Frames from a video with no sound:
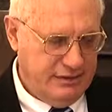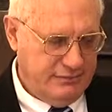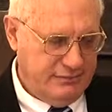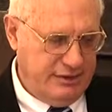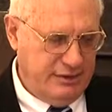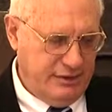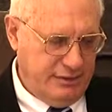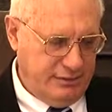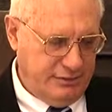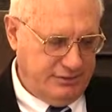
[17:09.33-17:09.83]
the
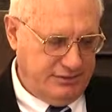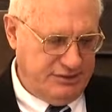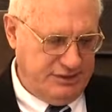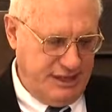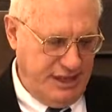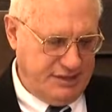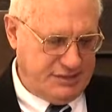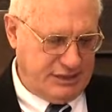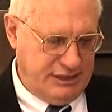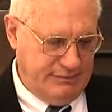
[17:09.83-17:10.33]
Old
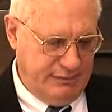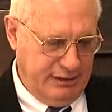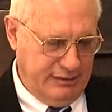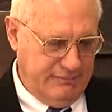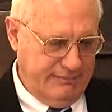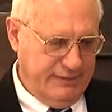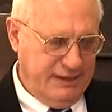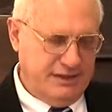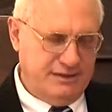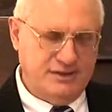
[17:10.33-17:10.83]
Testament.
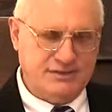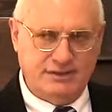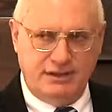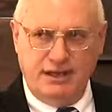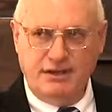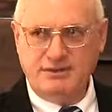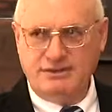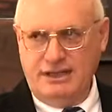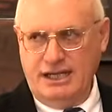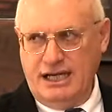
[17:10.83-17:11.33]
And there's
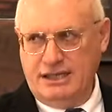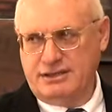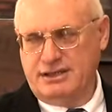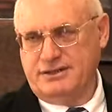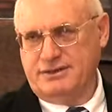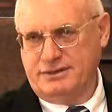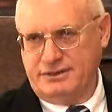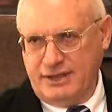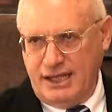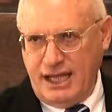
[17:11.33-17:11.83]
no doubt
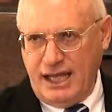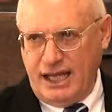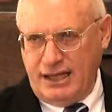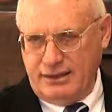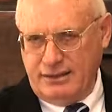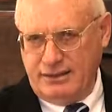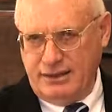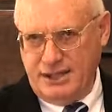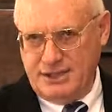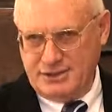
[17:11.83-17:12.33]
that that
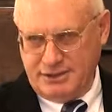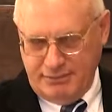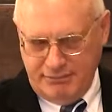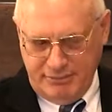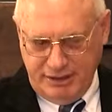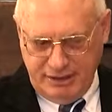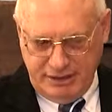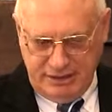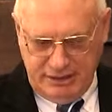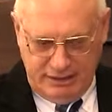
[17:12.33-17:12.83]
is the
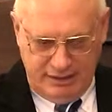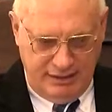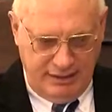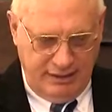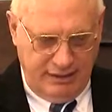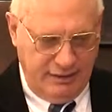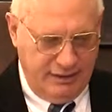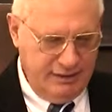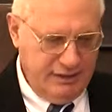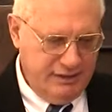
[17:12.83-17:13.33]
meaning
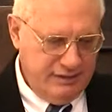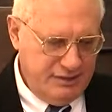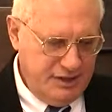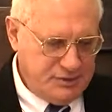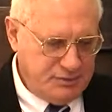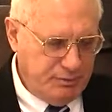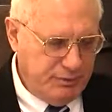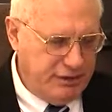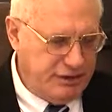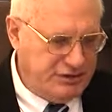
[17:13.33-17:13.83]
here.
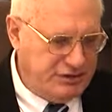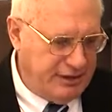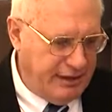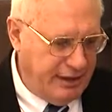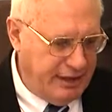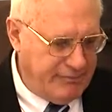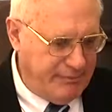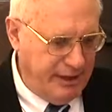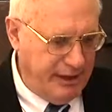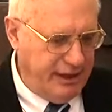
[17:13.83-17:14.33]
This word
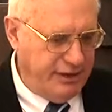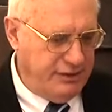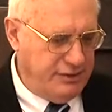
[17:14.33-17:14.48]
debar,